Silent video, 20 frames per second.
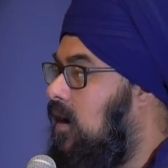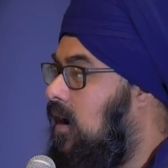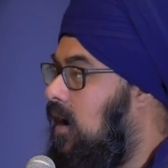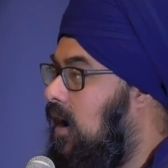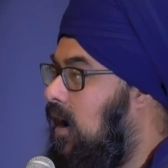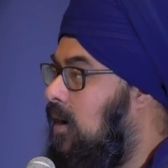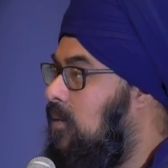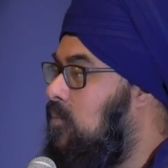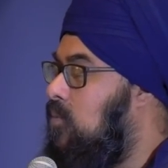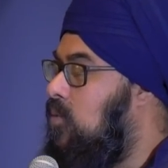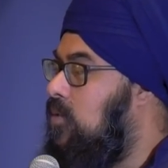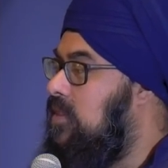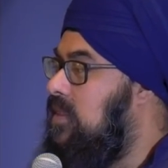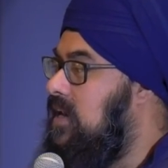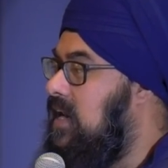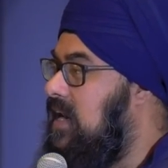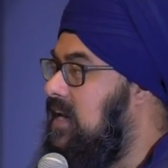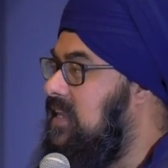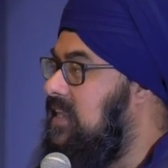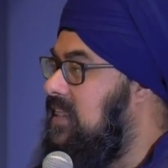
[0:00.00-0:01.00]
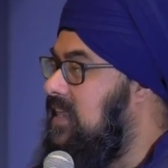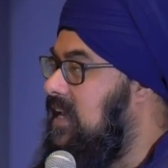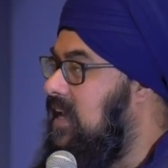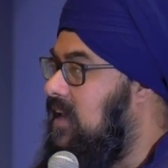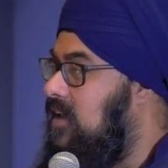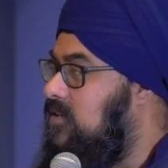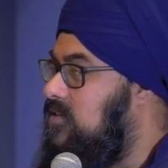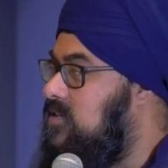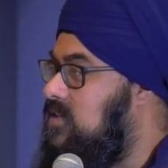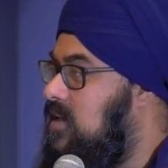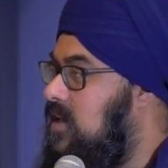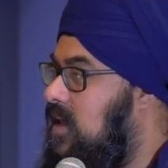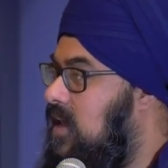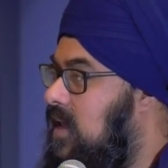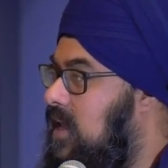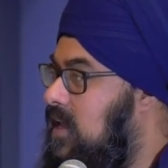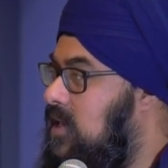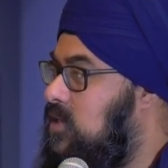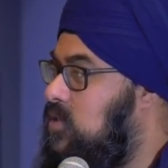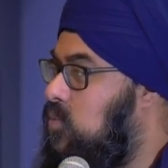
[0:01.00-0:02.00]
more than anything else
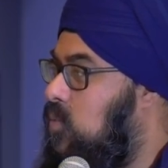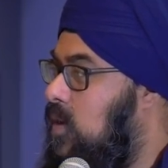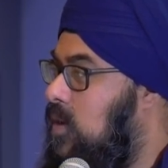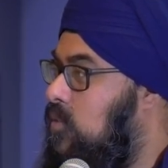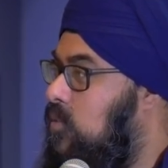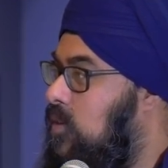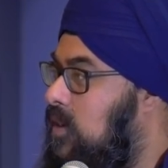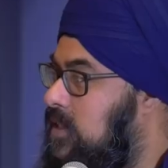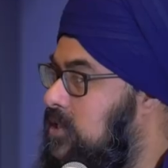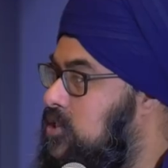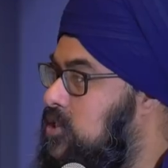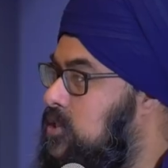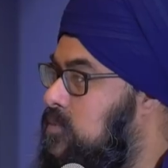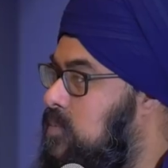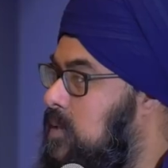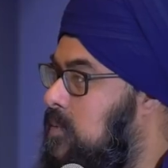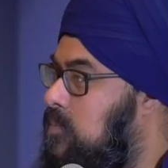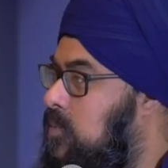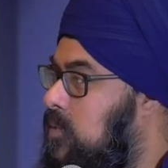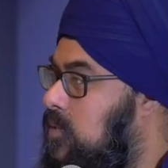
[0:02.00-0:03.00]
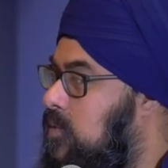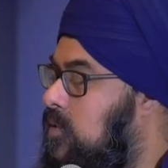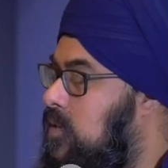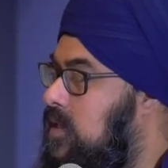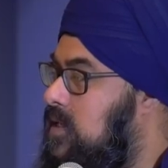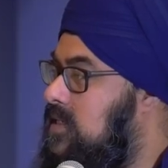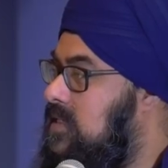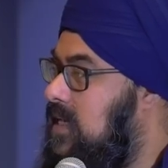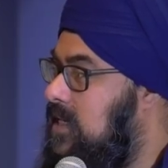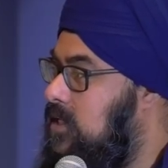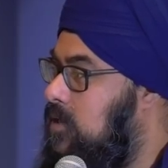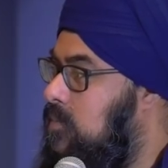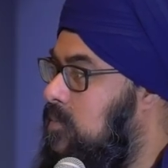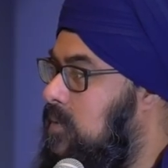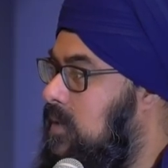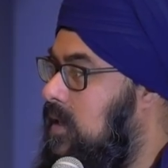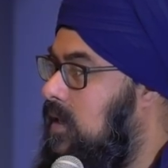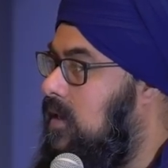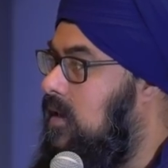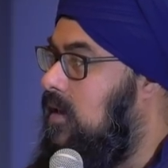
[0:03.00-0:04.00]
is when religious people tend to
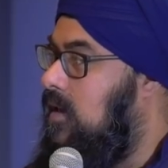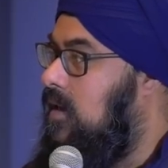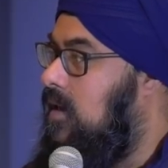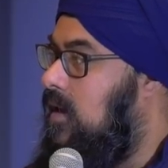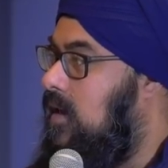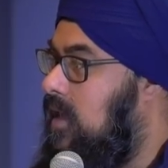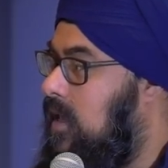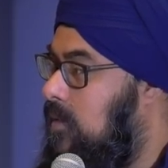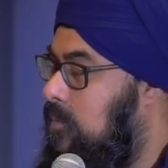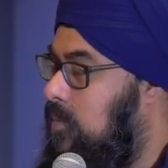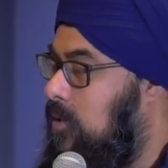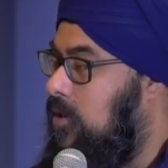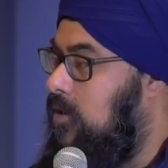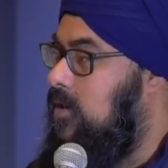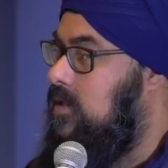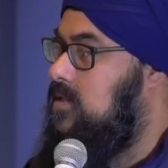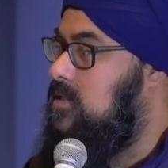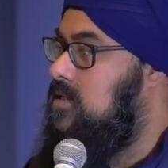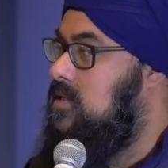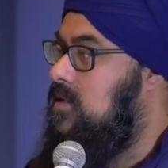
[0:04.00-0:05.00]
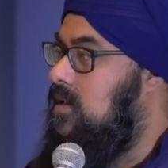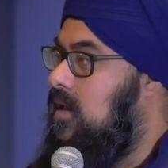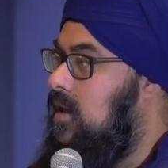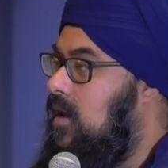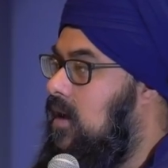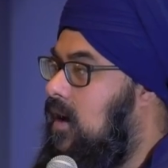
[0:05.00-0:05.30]
be hypocrites.